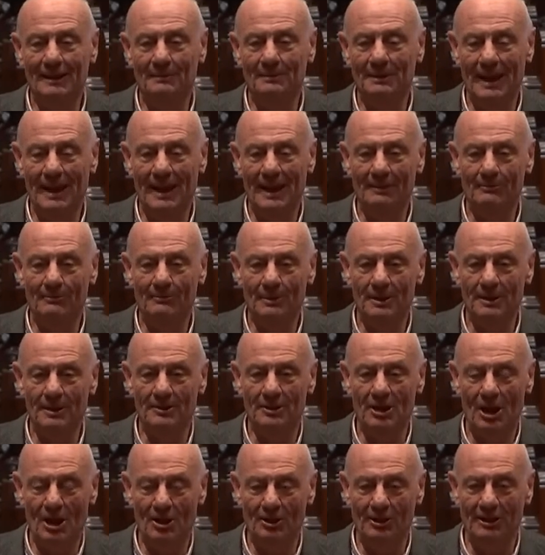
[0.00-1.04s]
began with
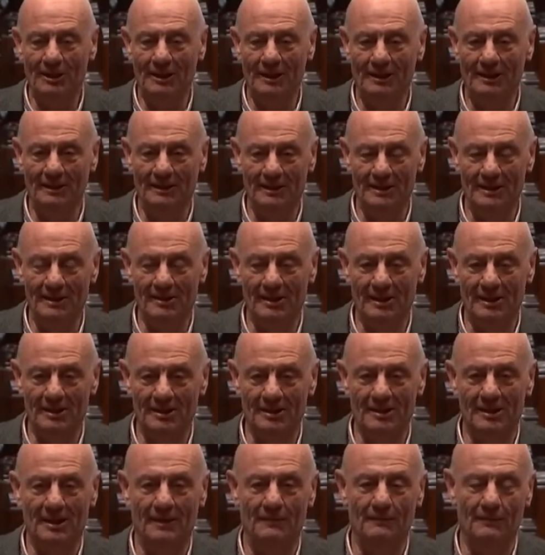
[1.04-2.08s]
Tony and
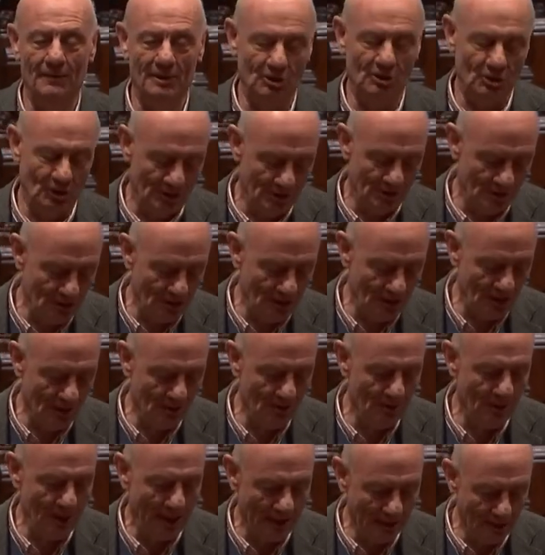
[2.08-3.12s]
Liz's vision. So
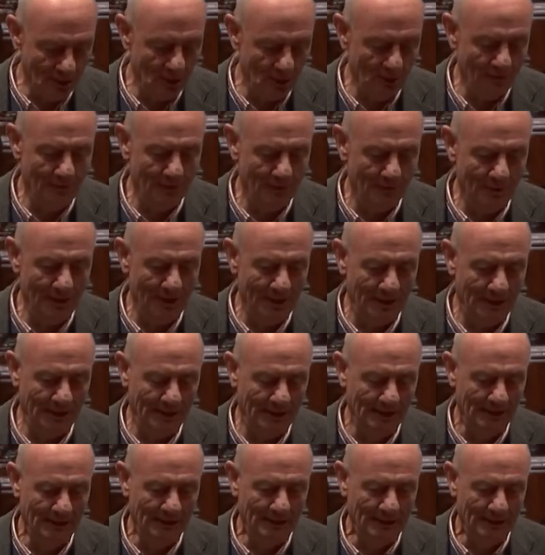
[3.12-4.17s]
thank you for being
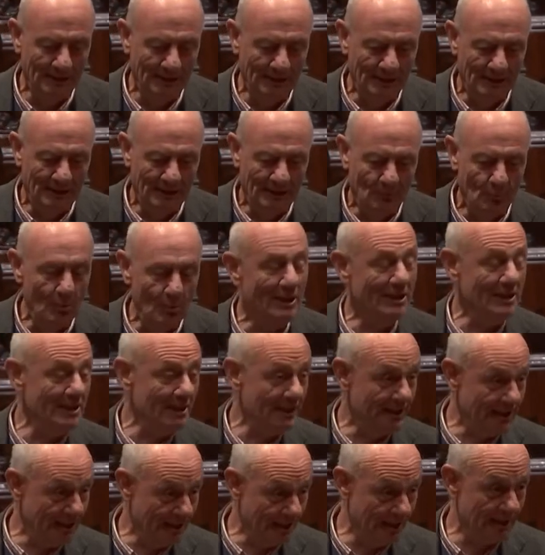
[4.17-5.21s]

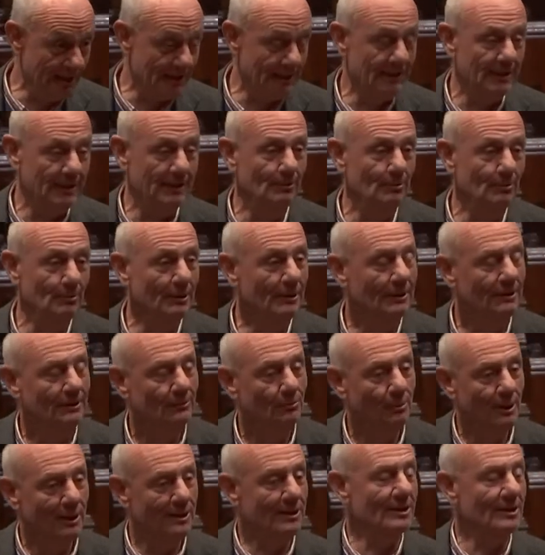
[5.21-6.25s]
witnesses
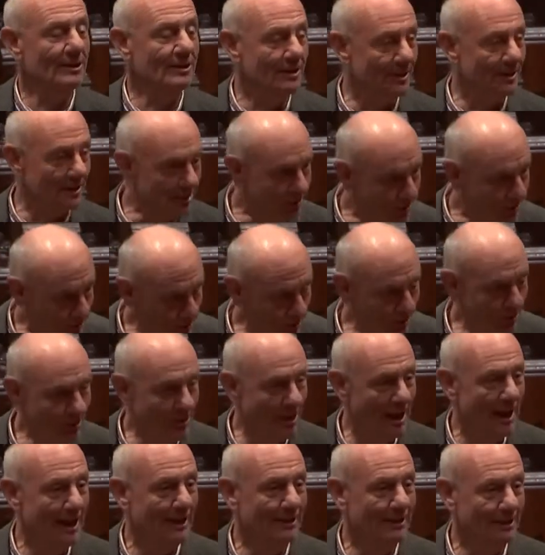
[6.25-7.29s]
to
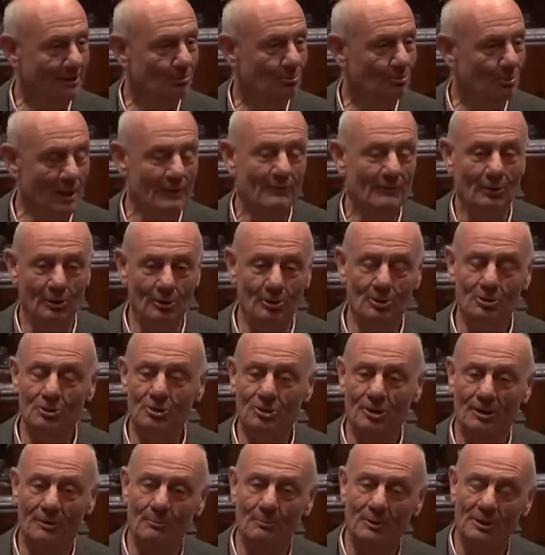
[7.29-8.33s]
that
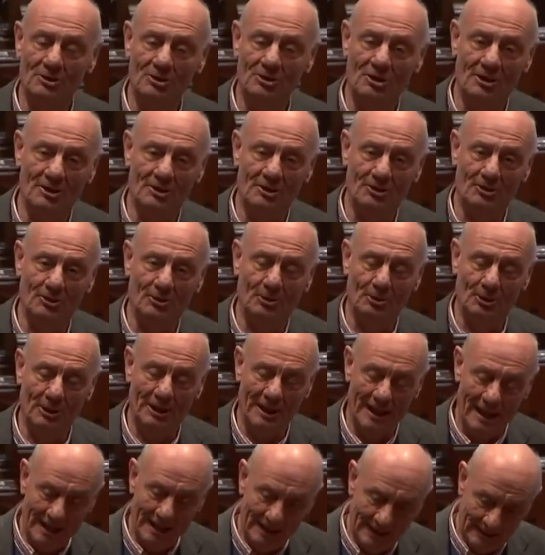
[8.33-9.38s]
revolution which is
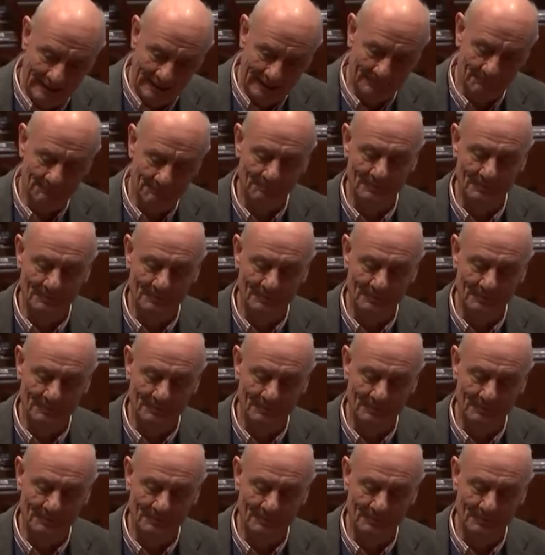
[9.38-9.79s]
creating